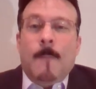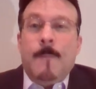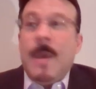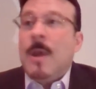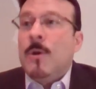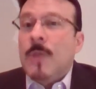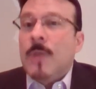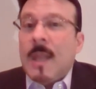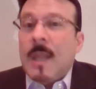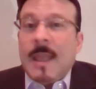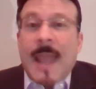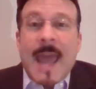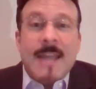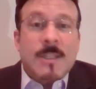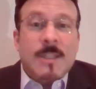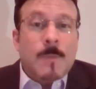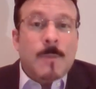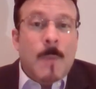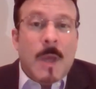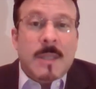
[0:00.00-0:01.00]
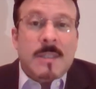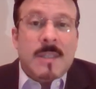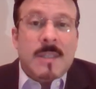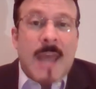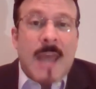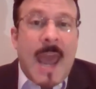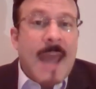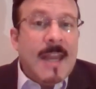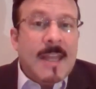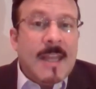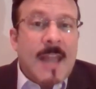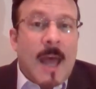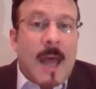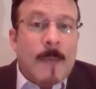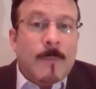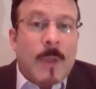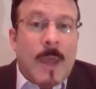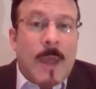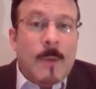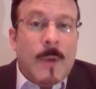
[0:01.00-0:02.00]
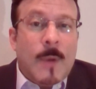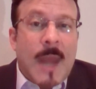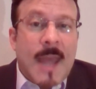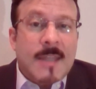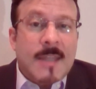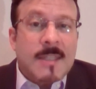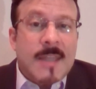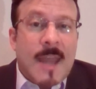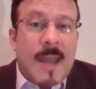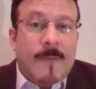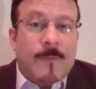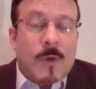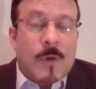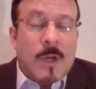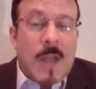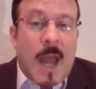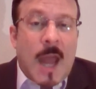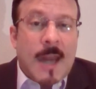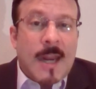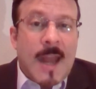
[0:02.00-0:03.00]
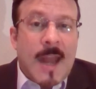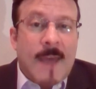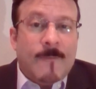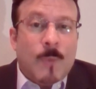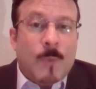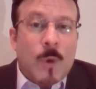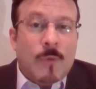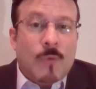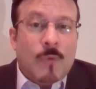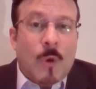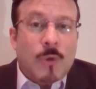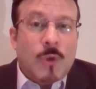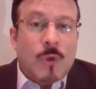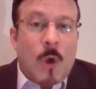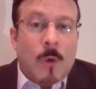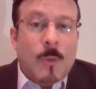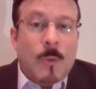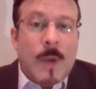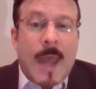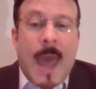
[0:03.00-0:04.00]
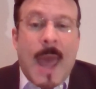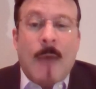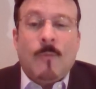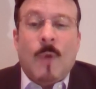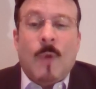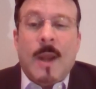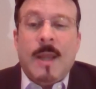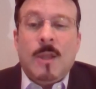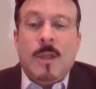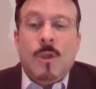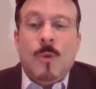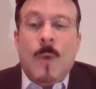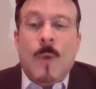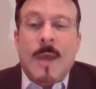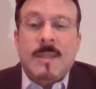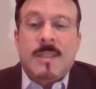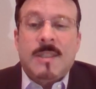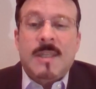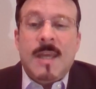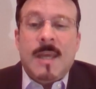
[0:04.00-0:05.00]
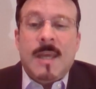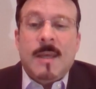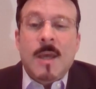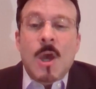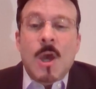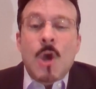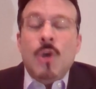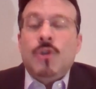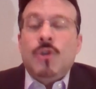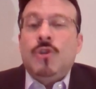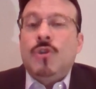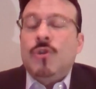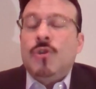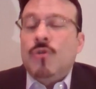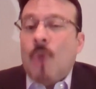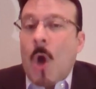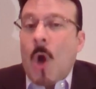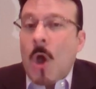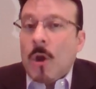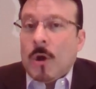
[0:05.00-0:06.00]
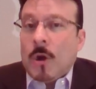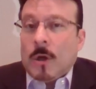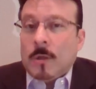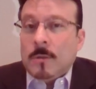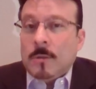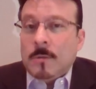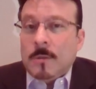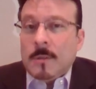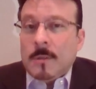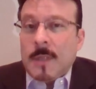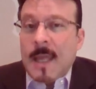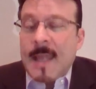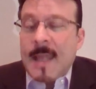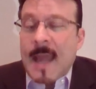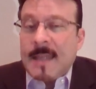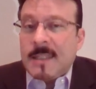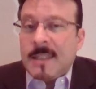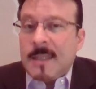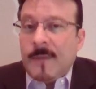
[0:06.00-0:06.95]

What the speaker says: Bigger than last month's 80-dime play when he had Stanford, a 9.5-point road dog, winning outright at USC. Stronger than that